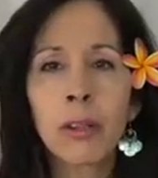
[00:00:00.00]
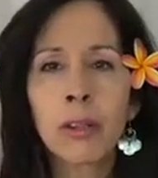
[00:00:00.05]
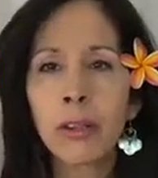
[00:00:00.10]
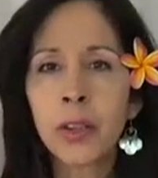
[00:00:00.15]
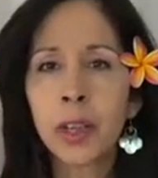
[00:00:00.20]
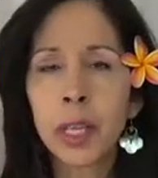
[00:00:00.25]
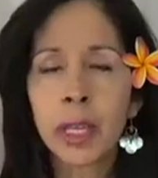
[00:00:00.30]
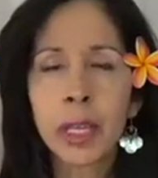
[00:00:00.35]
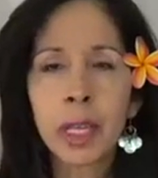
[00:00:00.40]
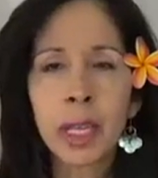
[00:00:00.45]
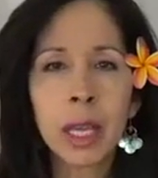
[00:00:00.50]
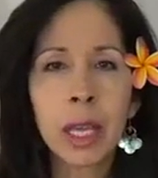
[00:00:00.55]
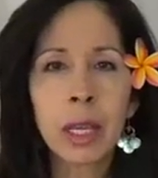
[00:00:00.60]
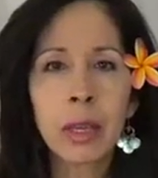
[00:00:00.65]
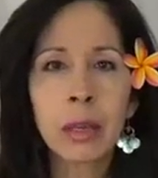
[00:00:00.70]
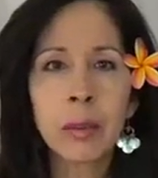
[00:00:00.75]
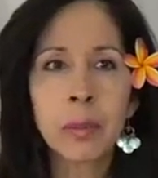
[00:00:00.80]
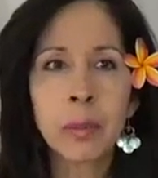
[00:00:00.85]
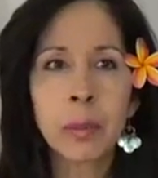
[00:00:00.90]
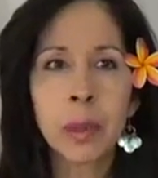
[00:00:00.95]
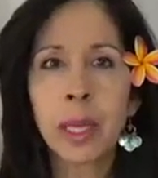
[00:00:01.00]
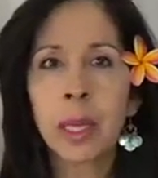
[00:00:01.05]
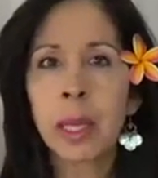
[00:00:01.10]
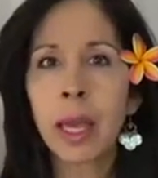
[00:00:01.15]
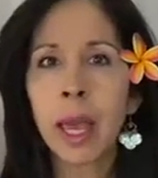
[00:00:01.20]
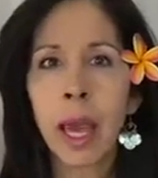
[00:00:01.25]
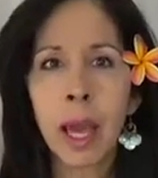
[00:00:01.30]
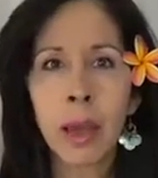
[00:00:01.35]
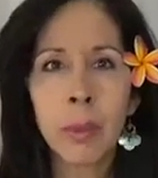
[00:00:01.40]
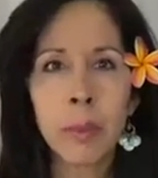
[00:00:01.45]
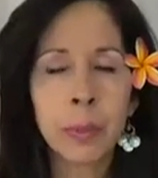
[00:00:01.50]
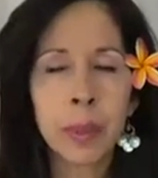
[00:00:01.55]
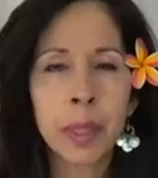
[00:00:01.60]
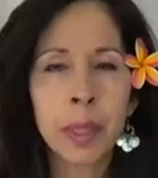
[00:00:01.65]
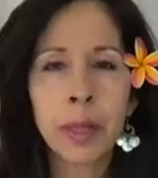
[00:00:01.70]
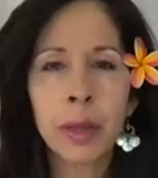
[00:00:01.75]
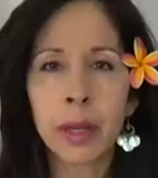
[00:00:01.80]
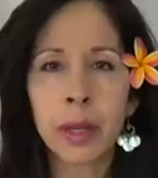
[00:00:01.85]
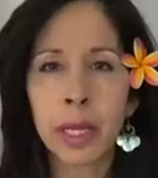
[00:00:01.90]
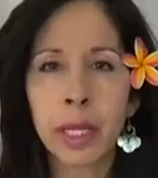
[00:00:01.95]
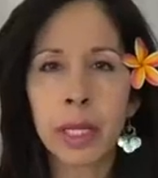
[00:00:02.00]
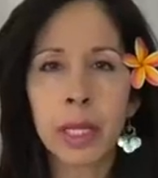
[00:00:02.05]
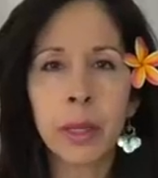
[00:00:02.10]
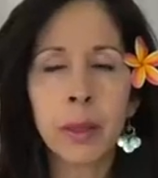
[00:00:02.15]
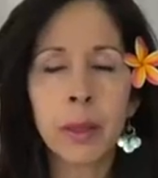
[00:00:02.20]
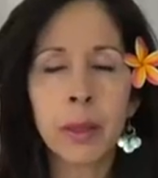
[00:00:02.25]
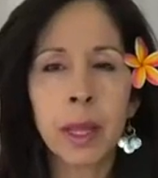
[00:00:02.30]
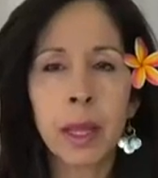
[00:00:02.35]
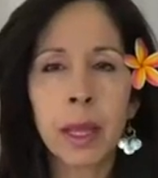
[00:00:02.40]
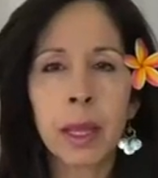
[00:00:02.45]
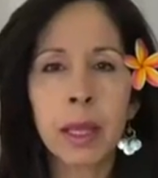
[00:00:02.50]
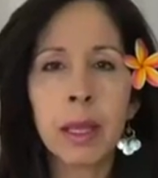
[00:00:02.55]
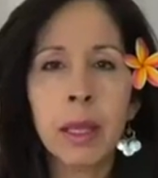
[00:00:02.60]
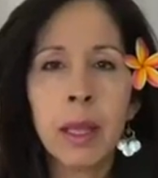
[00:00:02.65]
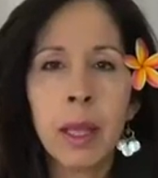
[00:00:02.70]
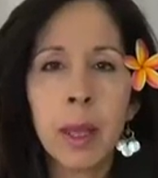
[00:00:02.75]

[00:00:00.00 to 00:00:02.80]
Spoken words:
faking being happy or anything,